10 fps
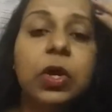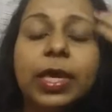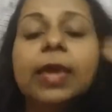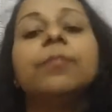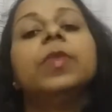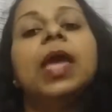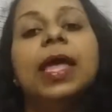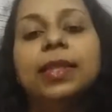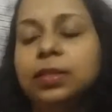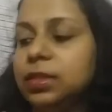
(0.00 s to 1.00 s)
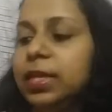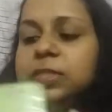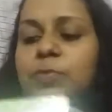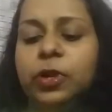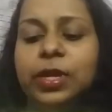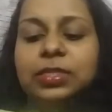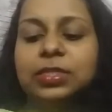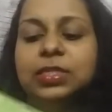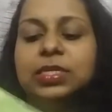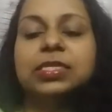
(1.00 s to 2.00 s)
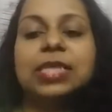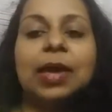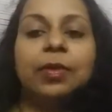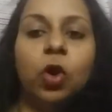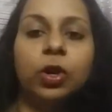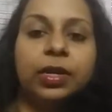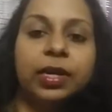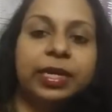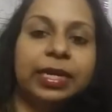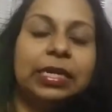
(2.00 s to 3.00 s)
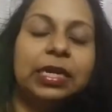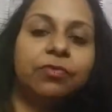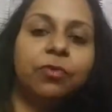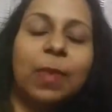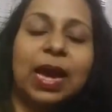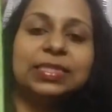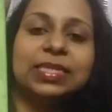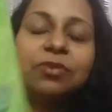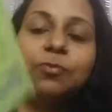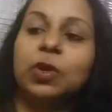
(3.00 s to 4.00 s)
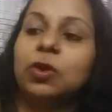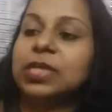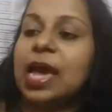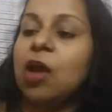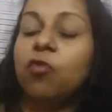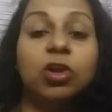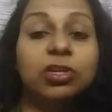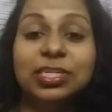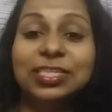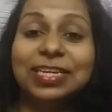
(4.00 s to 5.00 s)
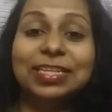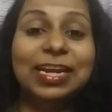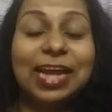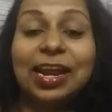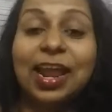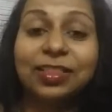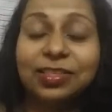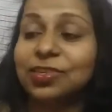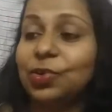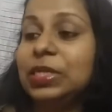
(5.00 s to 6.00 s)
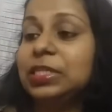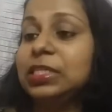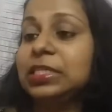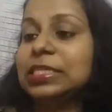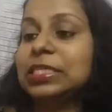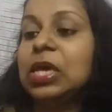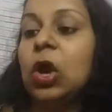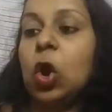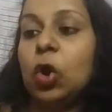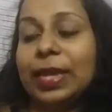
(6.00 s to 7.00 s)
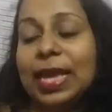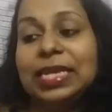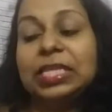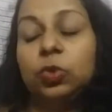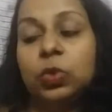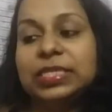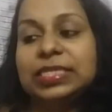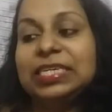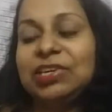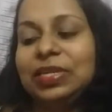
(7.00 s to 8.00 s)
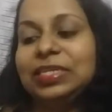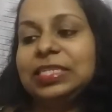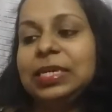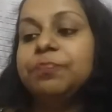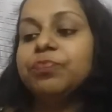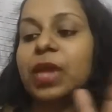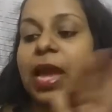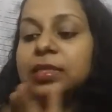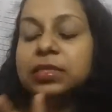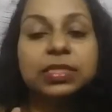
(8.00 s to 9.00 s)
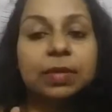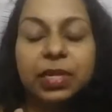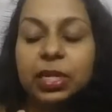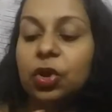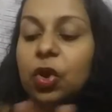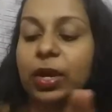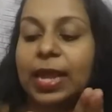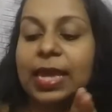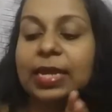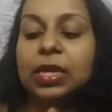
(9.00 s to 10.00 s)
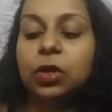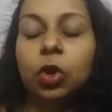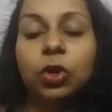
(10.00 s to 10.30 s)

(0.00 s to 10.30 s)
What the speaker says: Okay, and the next product is, I ordered a green tea for myself because I have already said that I like this green tea. This is organic tulsi green tea, and this is completely organic.